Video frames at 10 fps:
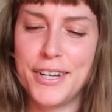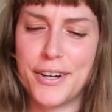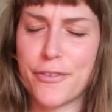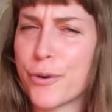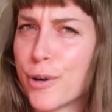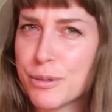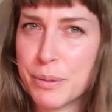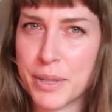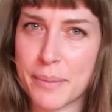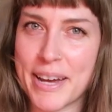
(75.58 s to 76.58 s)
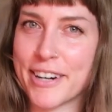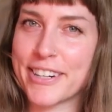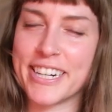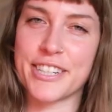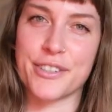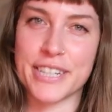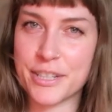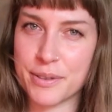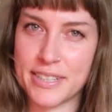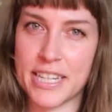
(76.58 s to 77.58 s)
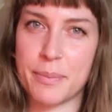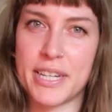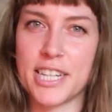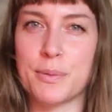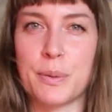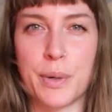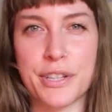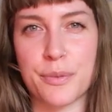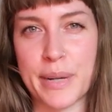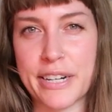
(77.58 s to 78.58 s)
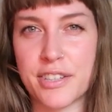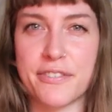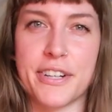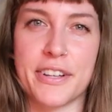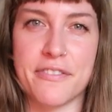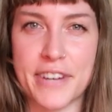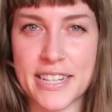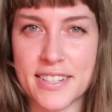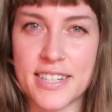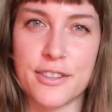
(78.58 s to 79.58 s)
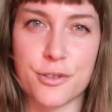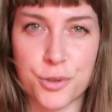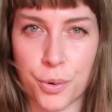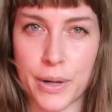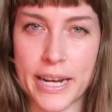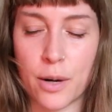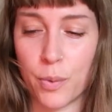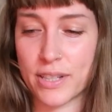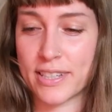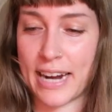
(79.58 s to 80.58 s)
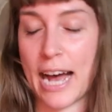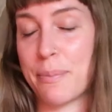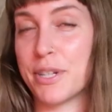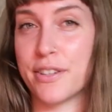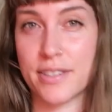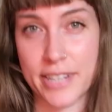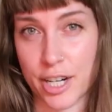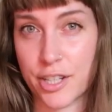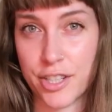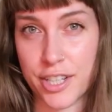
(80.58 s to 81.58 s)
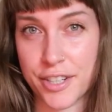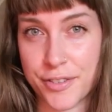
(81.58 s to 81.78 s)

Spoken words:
of course we want to make our character interesting because we want the reader to feel invested in the story and what's going to happen to this character.